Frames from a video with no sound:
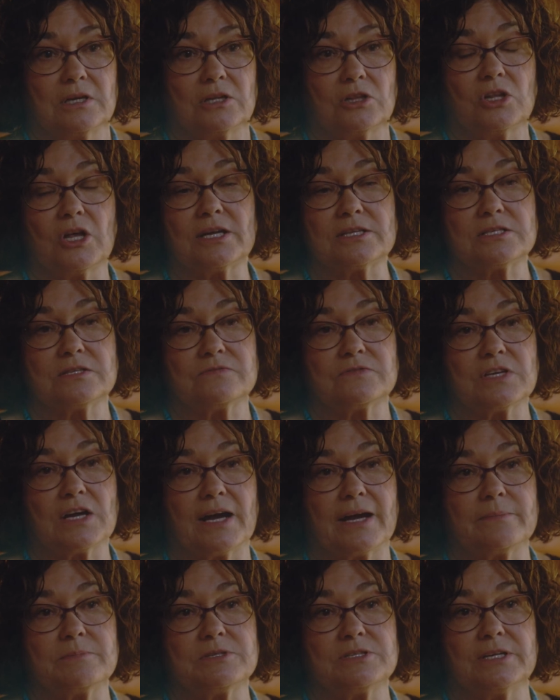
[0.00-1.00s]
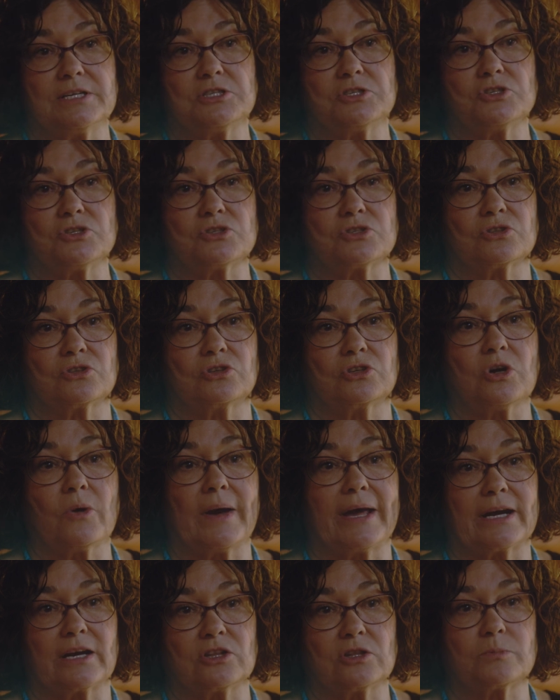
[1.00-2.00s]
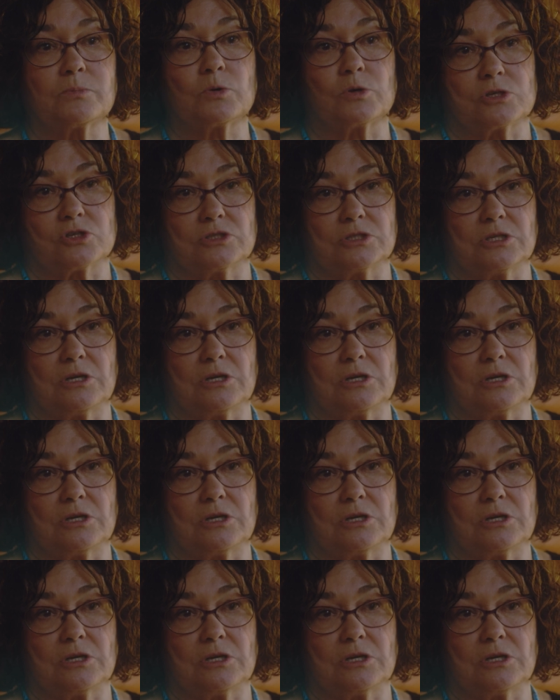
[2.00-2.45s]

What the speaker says: lots of times they'd just go out on the porch and